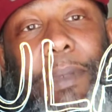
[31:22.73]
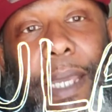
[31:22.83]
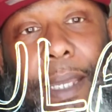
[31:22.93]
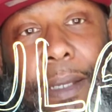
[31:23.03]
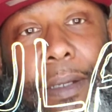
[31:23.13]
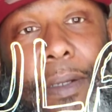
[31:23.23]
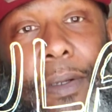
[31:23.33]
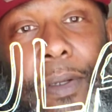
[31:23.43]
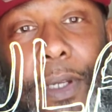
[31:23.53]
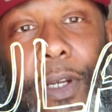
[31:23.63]
thing.
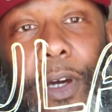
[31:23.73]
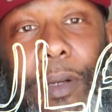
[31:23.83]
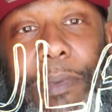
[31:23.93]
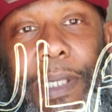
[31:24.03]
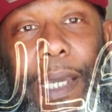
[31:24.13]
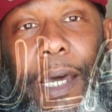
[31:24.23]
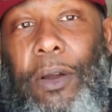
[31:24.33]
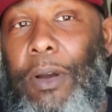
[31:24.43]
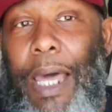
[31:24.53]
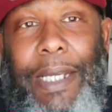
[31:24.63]
You know what I'm saying? I
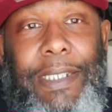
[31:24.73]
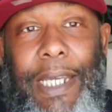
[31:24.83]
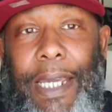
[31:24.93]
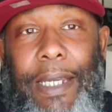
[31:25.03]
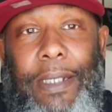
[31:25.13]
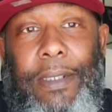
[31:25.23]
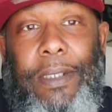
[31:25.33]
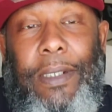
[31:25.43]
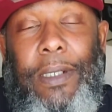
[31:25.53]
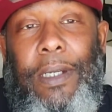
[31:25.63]
don't like change.
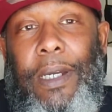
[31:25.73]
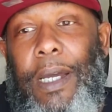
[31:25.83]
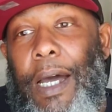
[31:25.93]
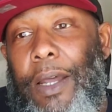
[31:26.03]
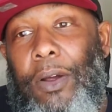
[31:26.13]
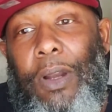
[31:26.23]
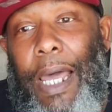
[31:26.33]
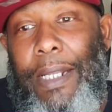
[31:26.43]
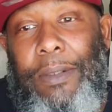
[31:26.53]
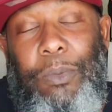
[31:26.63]
I don't
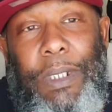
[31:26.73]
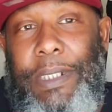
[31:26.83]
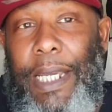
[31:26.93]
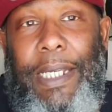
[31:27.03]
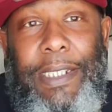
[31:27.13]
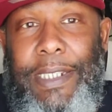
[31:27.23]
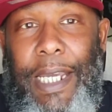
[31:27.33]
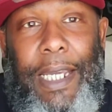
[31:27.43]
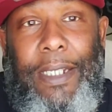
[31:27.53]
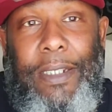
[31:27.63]
like when things
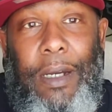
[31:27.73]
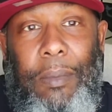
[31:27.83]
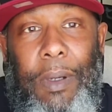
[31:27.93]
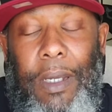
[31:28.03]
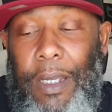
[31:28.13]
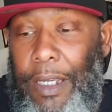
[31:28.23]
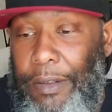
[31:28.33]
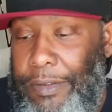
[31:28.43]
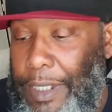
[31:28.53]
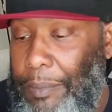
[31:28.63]
change up.
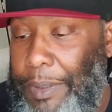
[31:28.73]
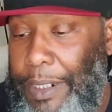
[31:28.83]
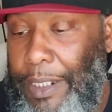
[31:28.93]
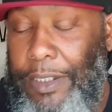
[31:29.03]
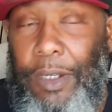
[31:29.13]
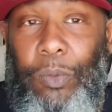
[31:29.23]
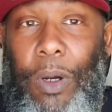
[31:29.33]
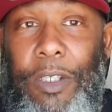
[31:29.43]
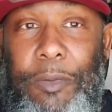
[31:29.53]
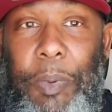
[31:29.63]
If something is in
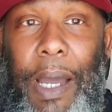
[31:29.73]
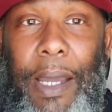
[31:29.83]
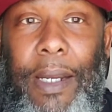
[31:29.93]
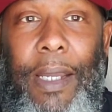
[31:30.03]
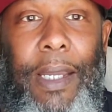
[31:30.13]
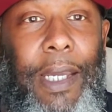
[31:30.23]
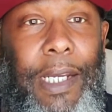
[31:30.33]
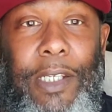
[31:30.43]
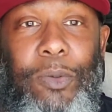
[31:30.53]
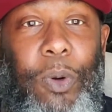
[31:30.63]
one spot
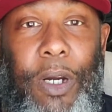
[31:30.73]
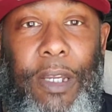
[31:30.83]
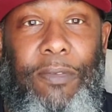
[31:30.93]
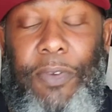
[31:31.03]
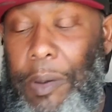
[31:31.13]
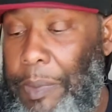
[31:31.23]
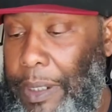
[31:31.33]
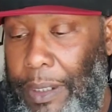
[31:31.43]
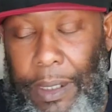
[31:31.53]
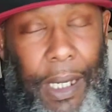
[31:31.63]
and it's working for me,
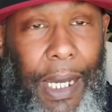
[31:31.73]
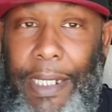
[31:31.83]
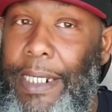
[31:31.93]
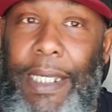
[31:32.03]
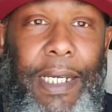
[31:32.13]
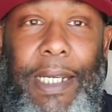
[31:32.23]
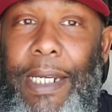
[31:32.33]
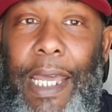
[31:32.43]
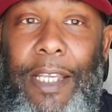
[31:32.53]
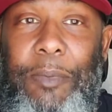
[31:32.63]
I need it
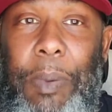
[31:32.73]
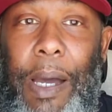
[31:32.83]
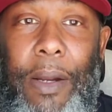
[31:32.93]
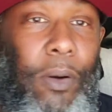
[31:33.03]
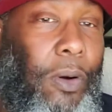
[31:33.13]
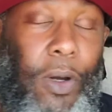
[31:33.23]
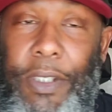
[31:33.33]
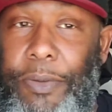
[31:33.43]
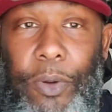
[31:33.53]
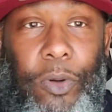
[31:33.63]
in that spot, or
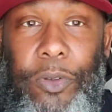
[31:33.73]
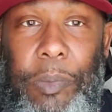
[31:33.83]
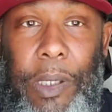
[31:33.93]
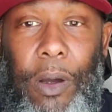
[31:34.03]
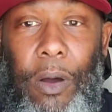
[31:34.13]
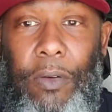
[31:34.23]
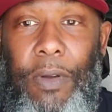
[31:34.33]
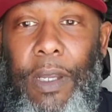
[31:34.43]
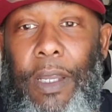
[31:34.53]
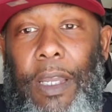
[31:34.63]
it throws me off.
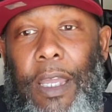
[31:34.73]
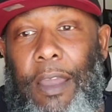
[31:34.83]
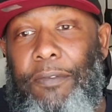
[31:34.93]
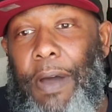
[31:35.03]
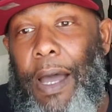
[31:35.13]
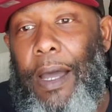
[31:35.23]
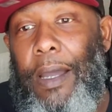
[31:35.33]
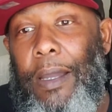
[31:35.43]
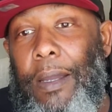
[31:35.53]
If I